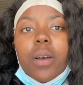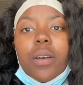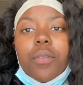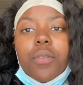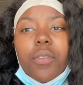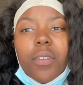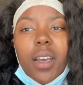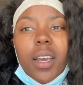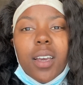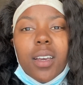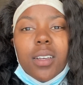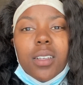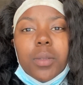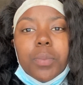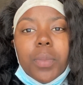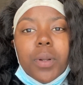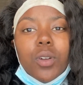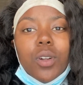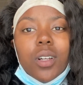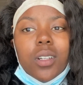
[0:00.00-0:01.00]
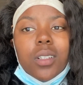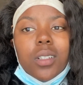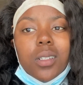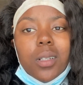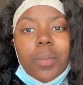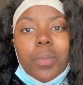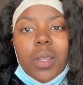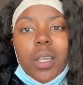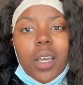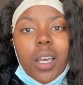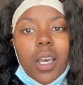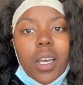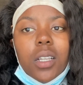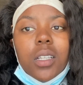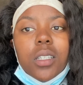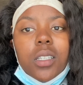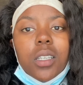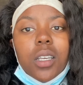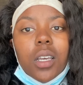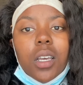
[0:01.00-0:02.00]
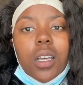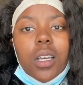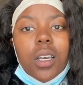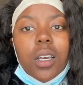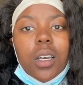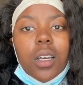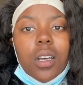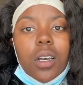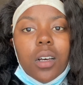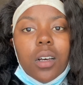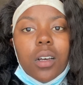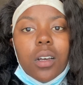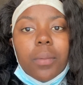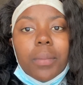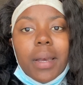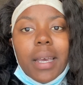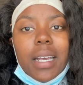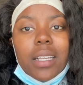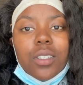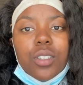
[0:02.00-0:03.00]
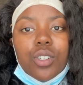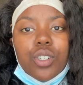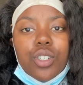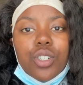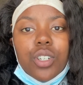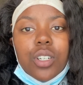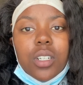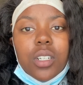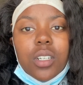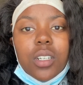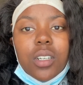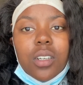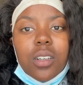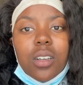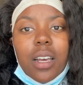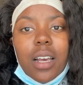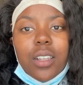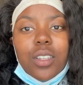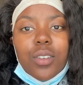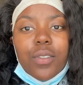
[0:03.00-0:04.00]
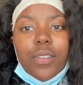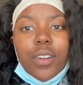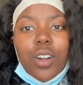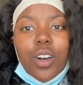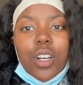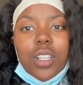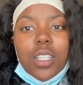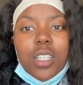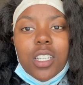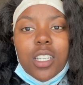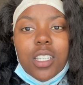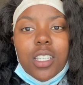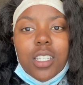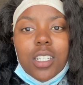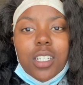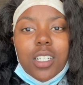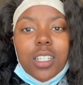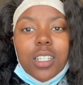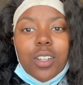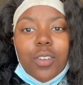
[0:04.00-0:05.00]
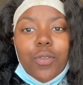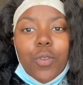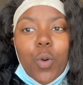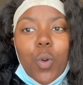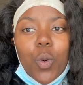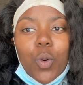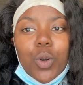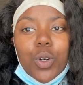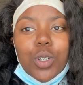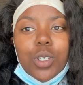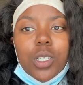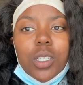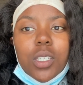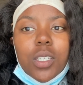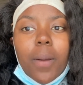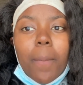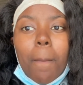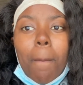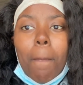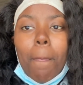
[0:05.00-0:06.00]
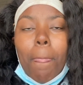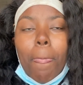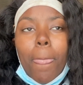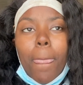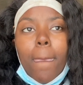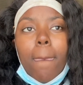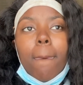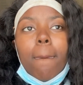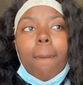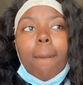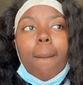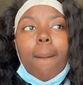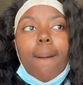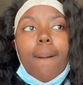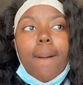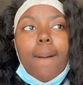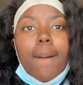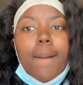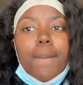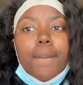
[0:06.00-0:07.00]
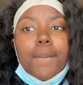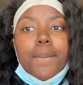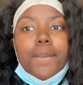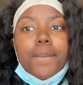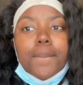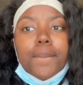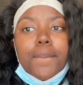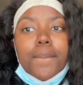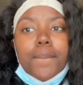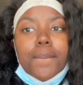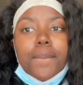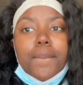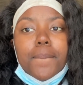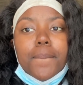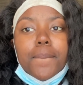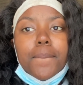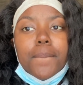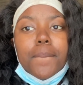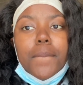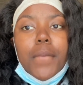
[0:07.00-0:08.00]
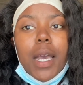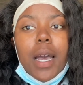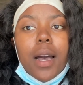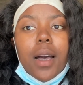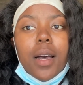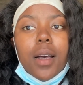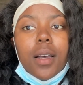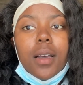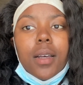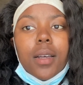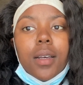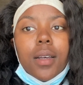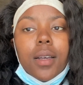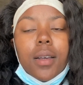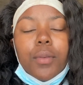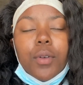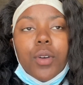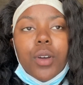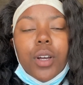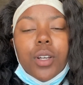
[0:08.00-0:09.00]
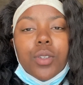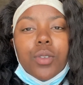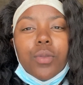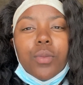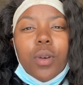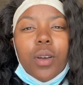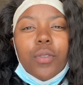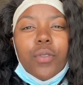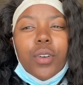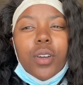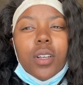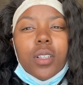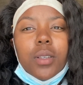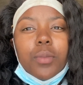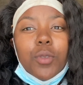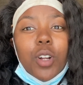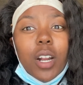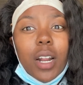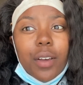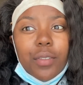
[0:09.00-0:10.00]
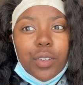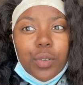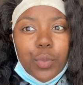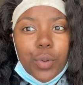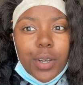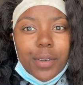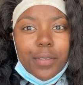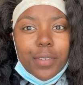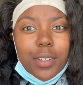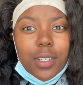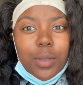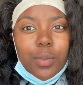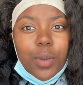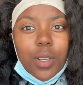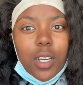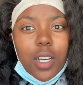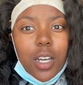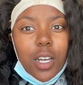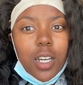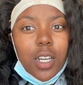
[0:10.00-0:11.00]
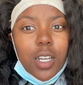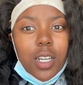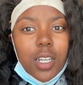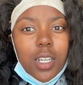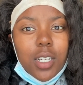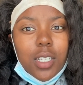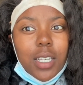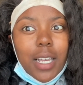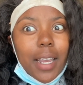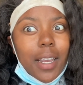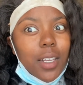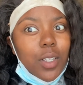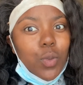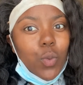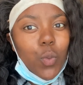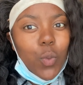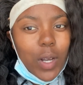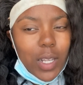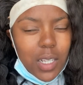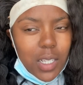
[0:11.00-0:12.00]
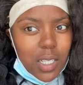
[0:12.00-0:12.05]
I'm getting it laid. I'm gonna do my face, but not something hectic. Oh, my hands are dirty. Hands of an artist, of course. Yeah, I'm going out with my friends. I'm not having breakfast